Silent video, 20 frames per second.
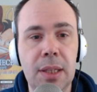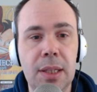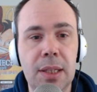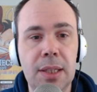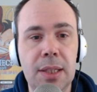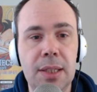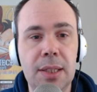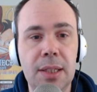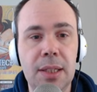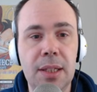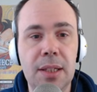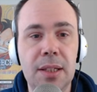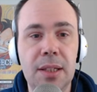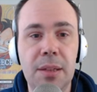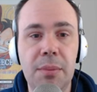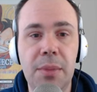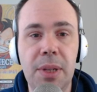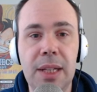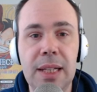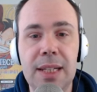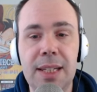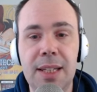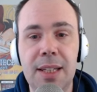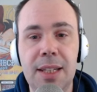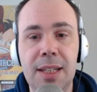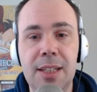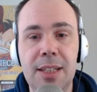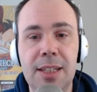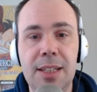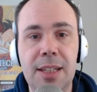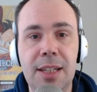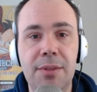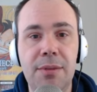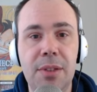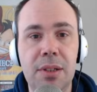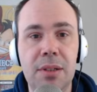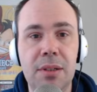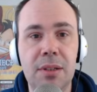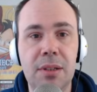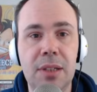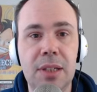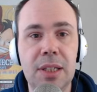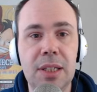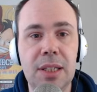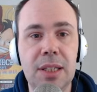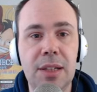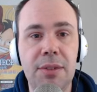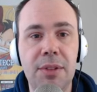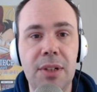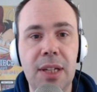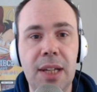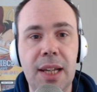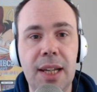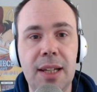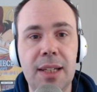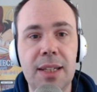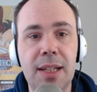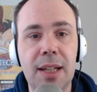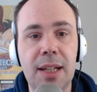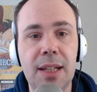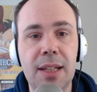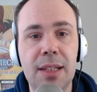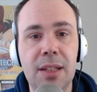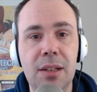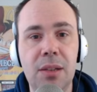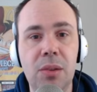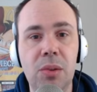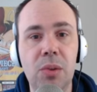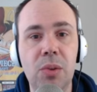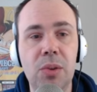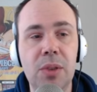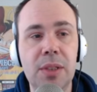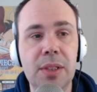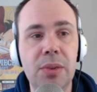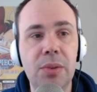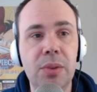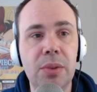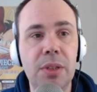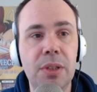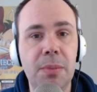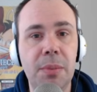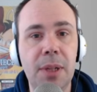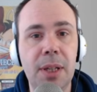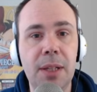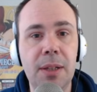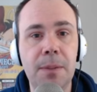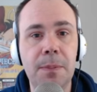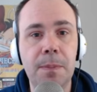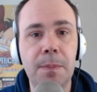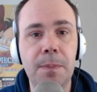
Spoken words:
6, I mean, 7k attack looks good to me.